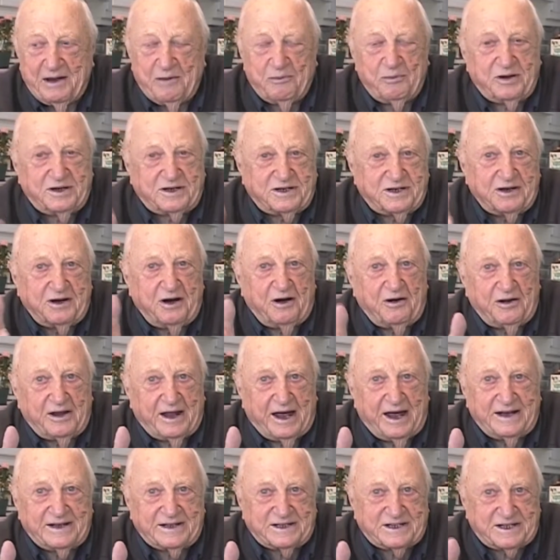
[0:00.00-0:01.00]
But you know
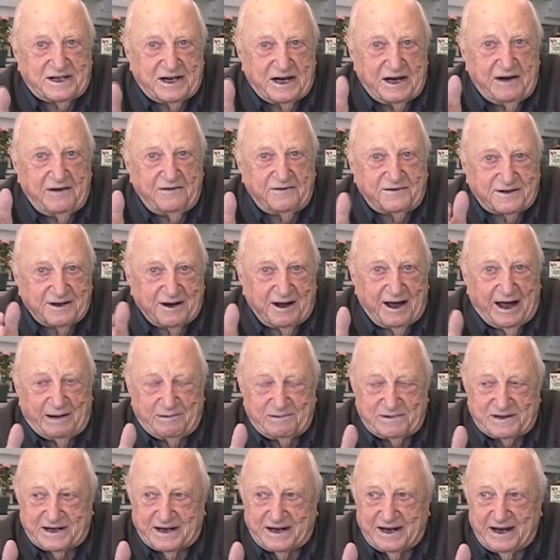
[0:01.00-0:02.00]
that Steve
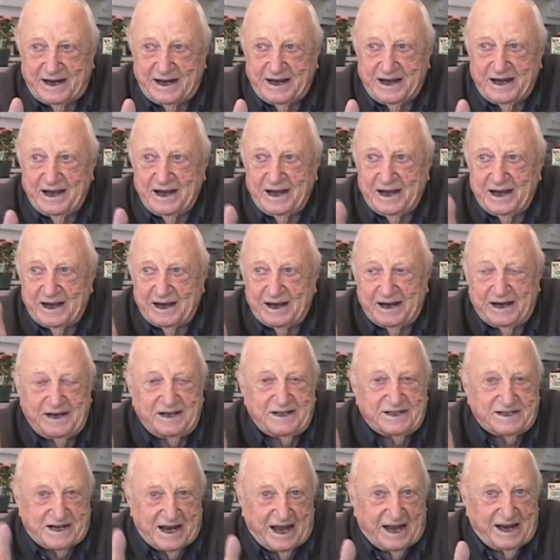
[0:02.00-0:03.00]
Thompson,
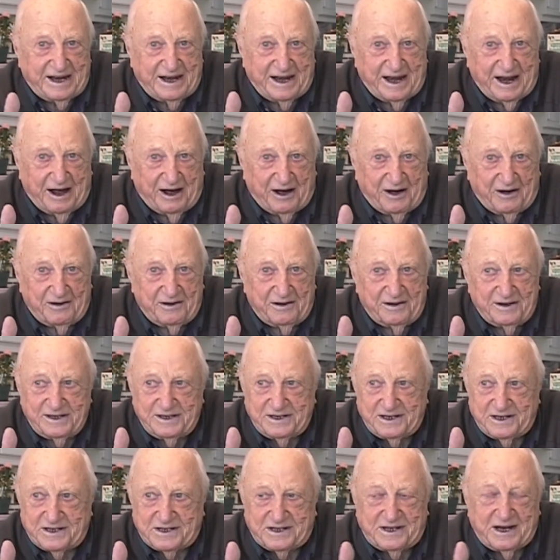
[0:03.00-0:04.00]
he's dead now.
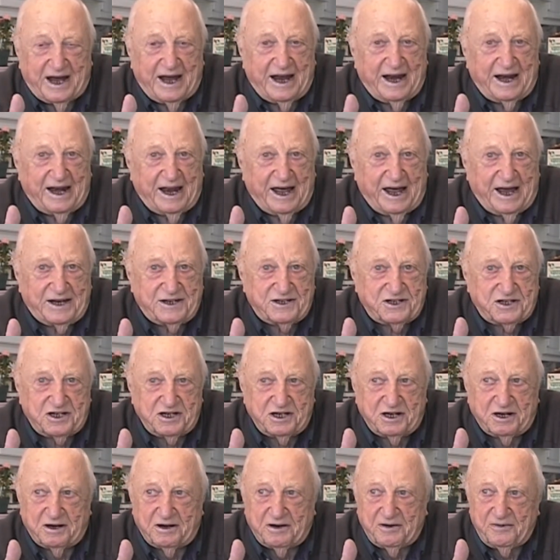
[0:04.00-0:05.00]
He just died last
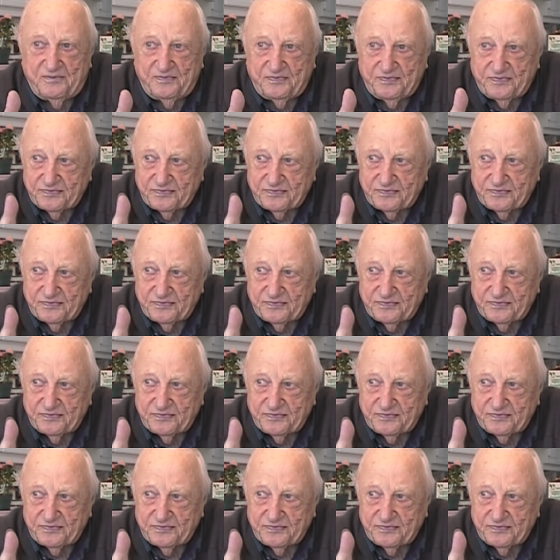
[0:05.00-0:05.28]
year.